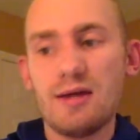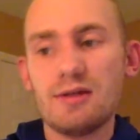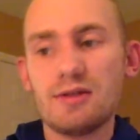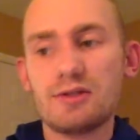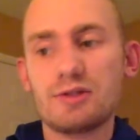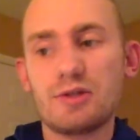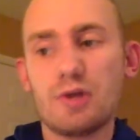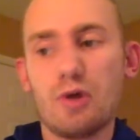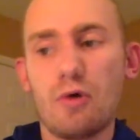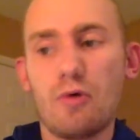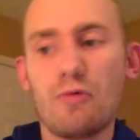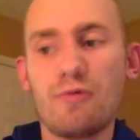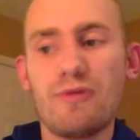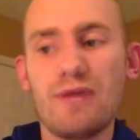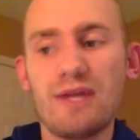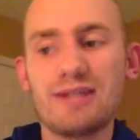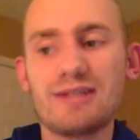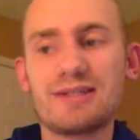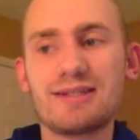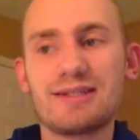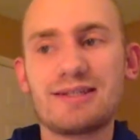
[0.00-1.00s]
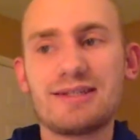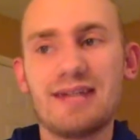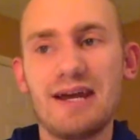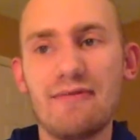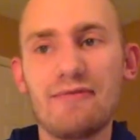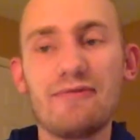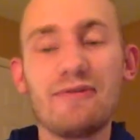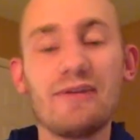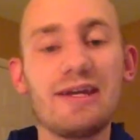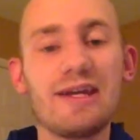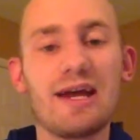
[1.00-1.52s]
So that's
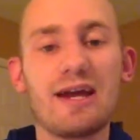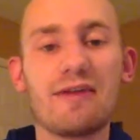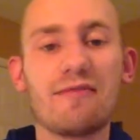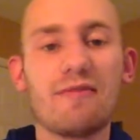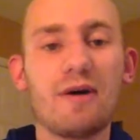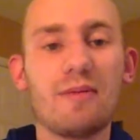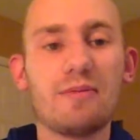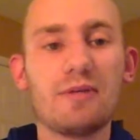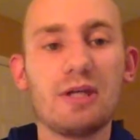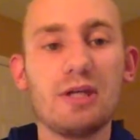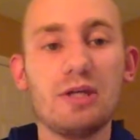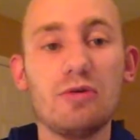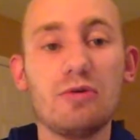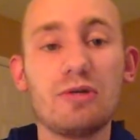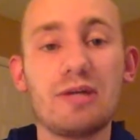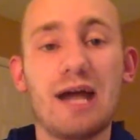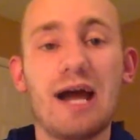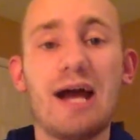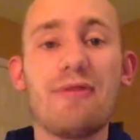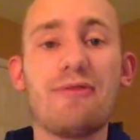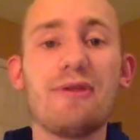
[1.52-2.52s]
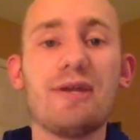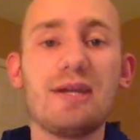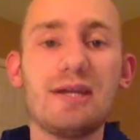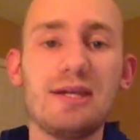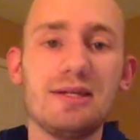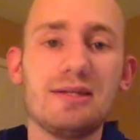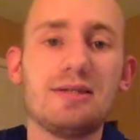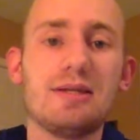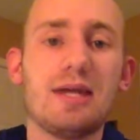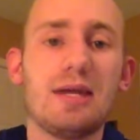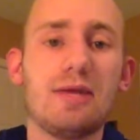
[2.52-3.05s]
definitely kind of up to you because I think
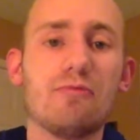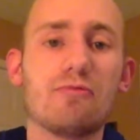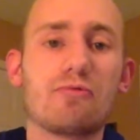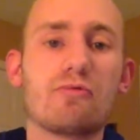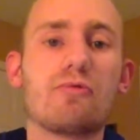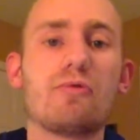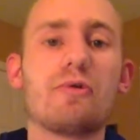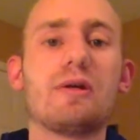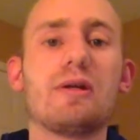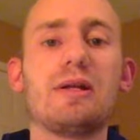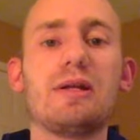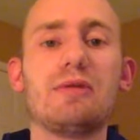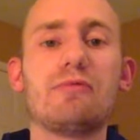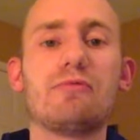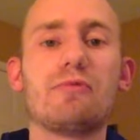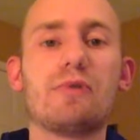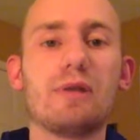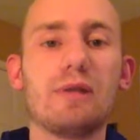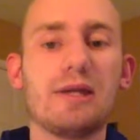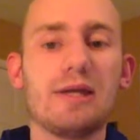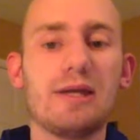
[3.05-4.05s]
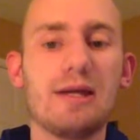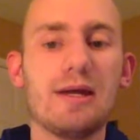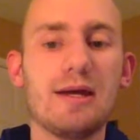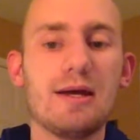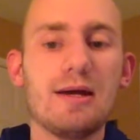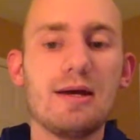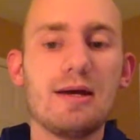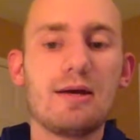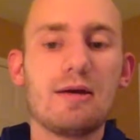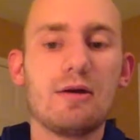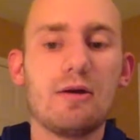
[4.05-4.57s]
he's a really, really
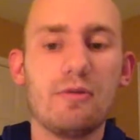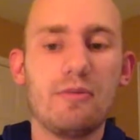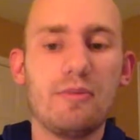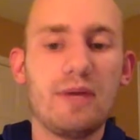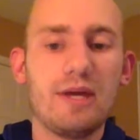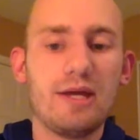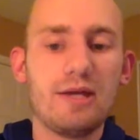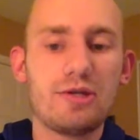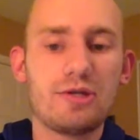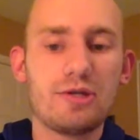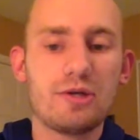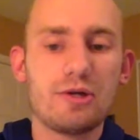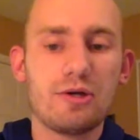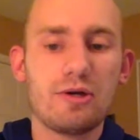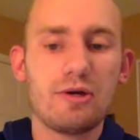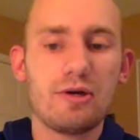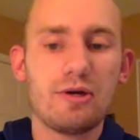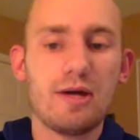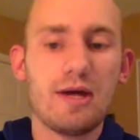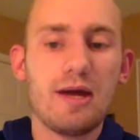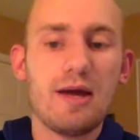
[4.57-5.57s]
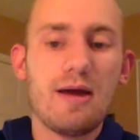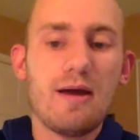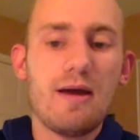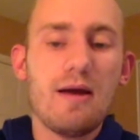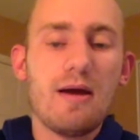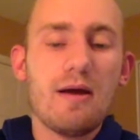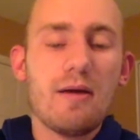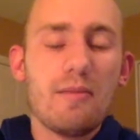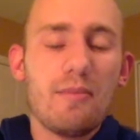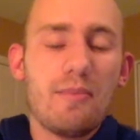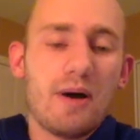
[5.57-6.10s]
good pitcher.
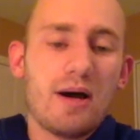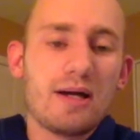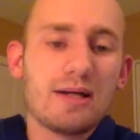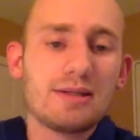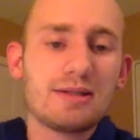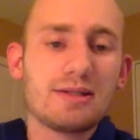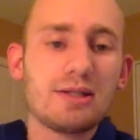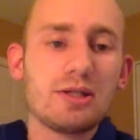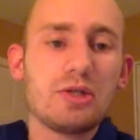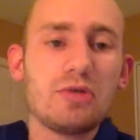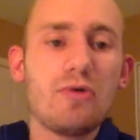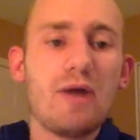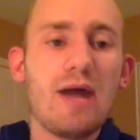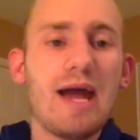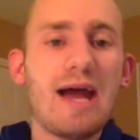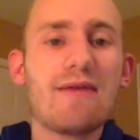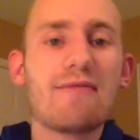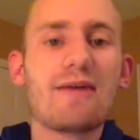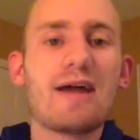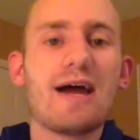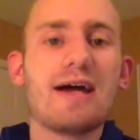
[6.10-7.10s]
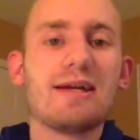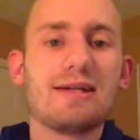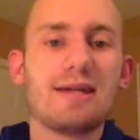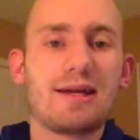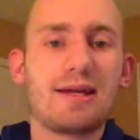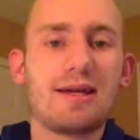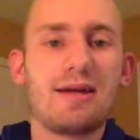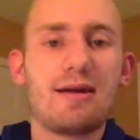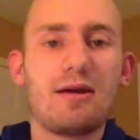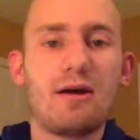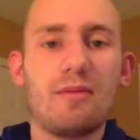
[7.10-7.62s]
But you have guys that
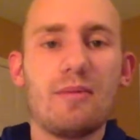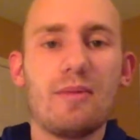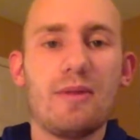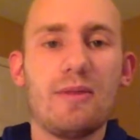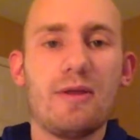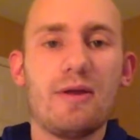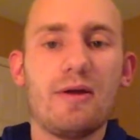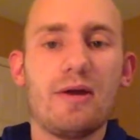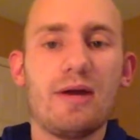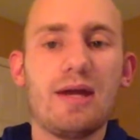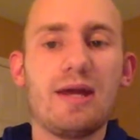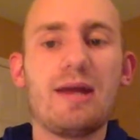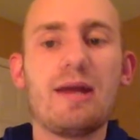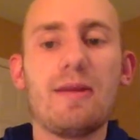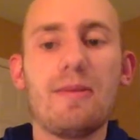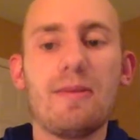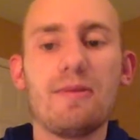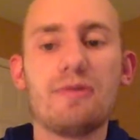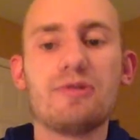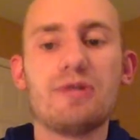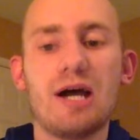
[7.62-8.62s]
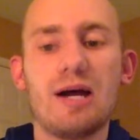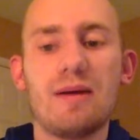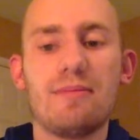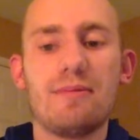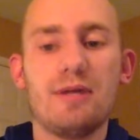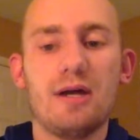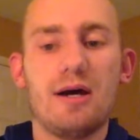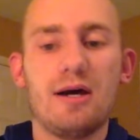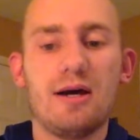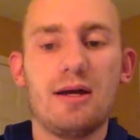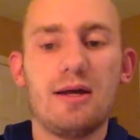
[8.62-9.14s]
can come in there and get the job
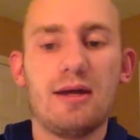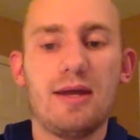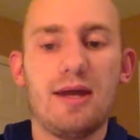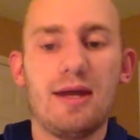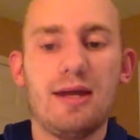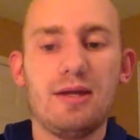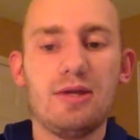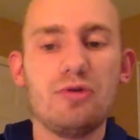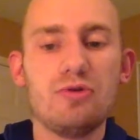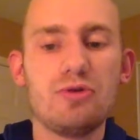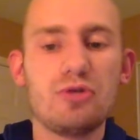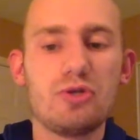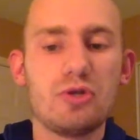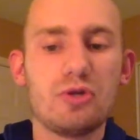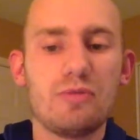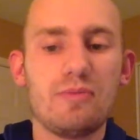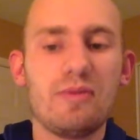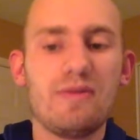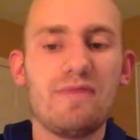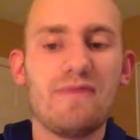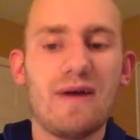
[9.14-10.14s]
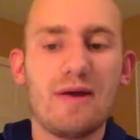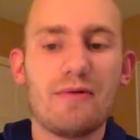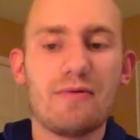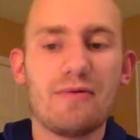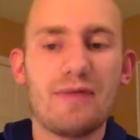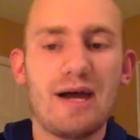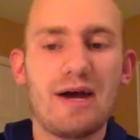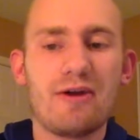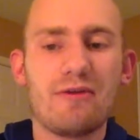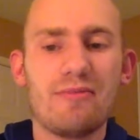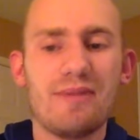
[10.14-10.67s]
done, and you should be fine
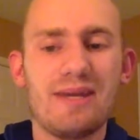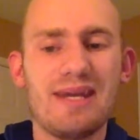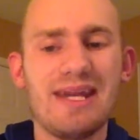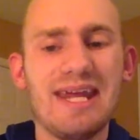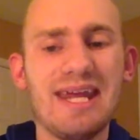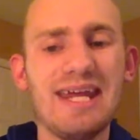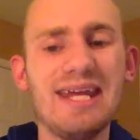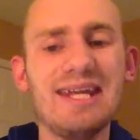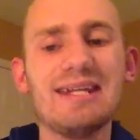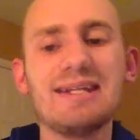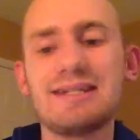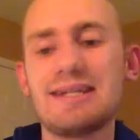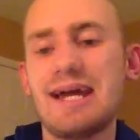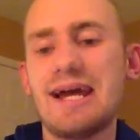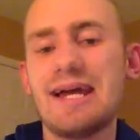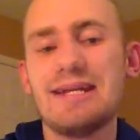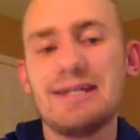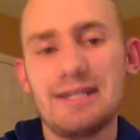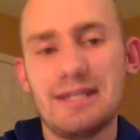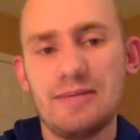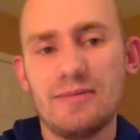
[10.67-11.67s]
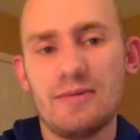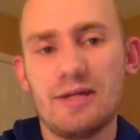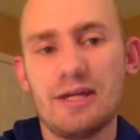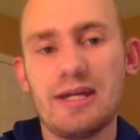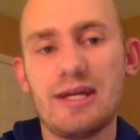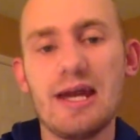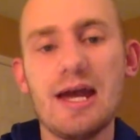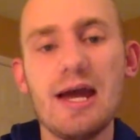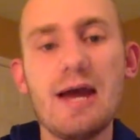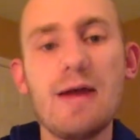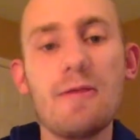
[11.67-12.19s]
without him. And in a 10-team
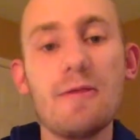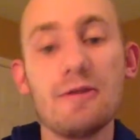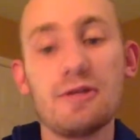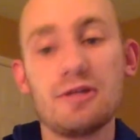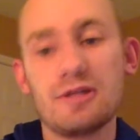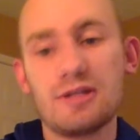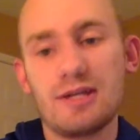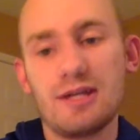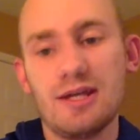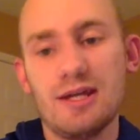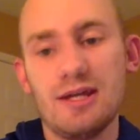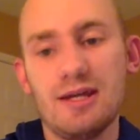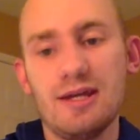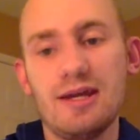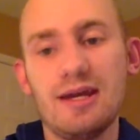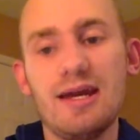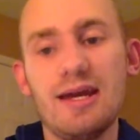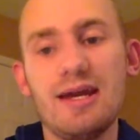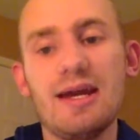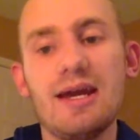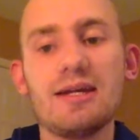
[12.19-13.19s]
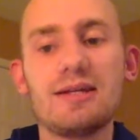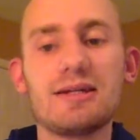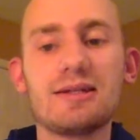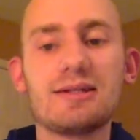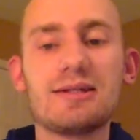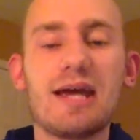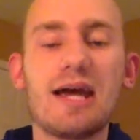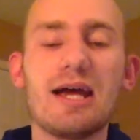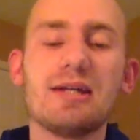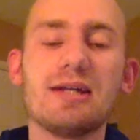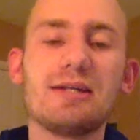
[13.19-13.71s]
league, this is key. It's a
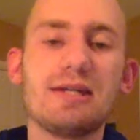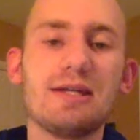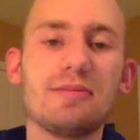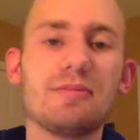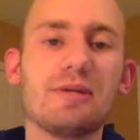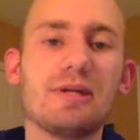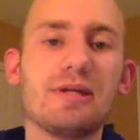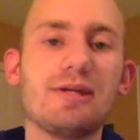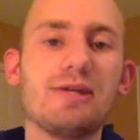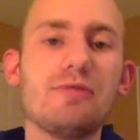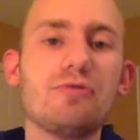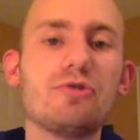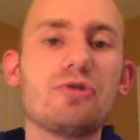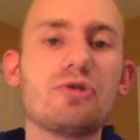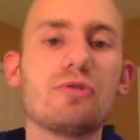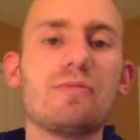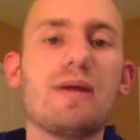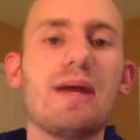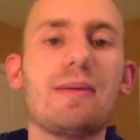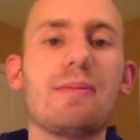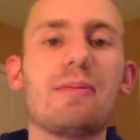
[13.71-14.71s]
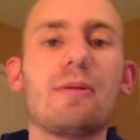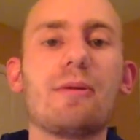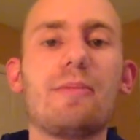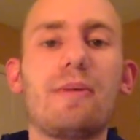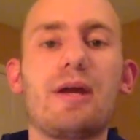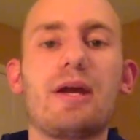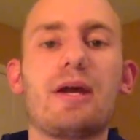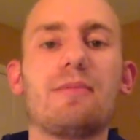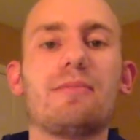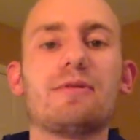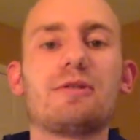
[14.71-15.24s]
10-team league. You should be able to
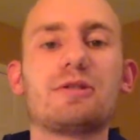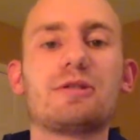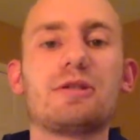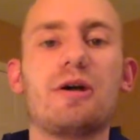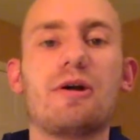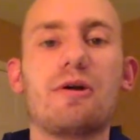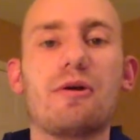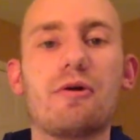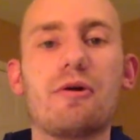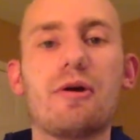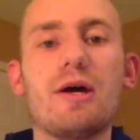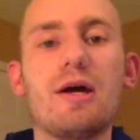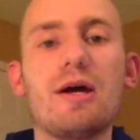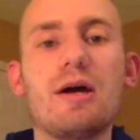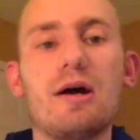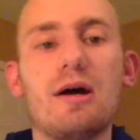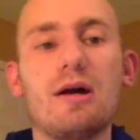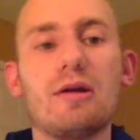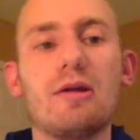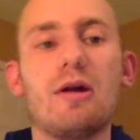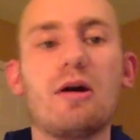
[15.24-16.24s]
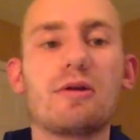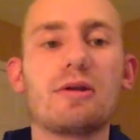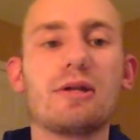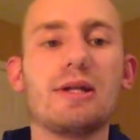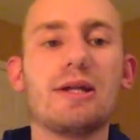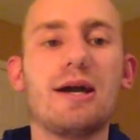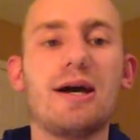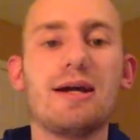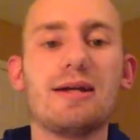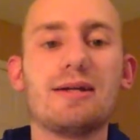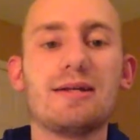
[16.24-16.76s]
pick up a starter along the
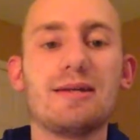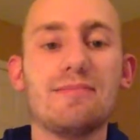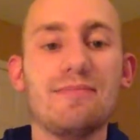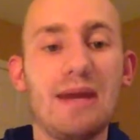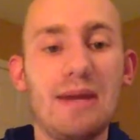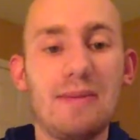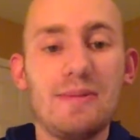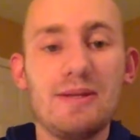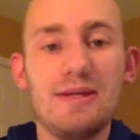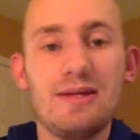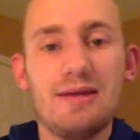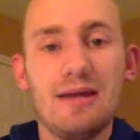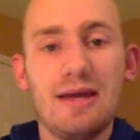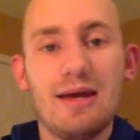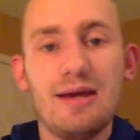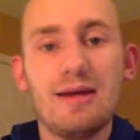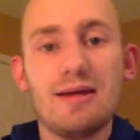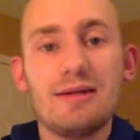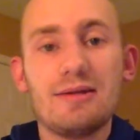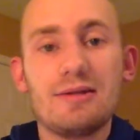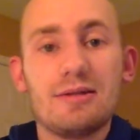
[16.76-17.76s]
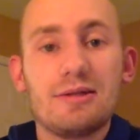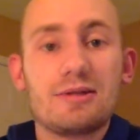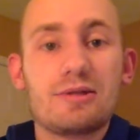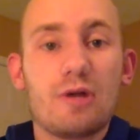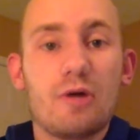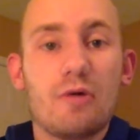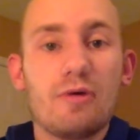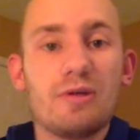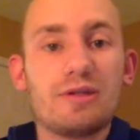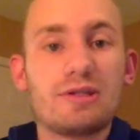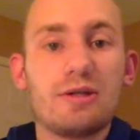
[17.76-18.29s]
lines. And maybe
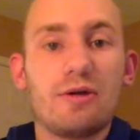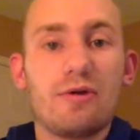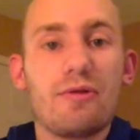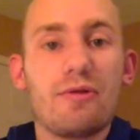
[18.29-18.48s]
Cisco is still